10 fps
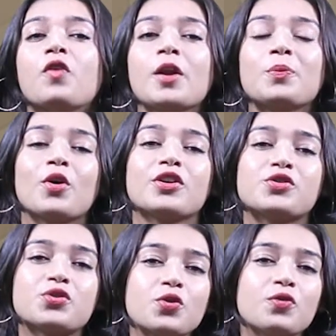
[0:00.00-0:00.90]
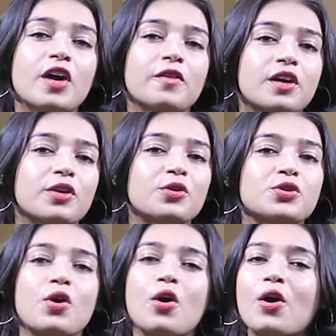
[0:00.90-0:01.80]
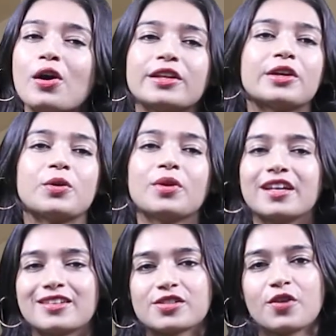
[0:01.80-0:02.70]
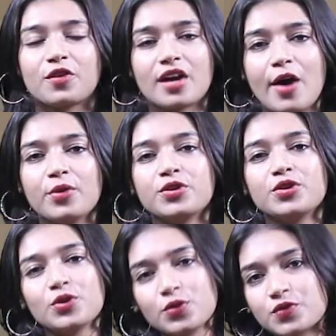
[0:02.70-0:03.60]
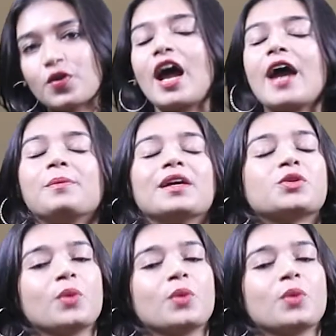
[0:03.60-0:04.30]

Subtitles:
1.25 crore to all the curators of ground used for IPL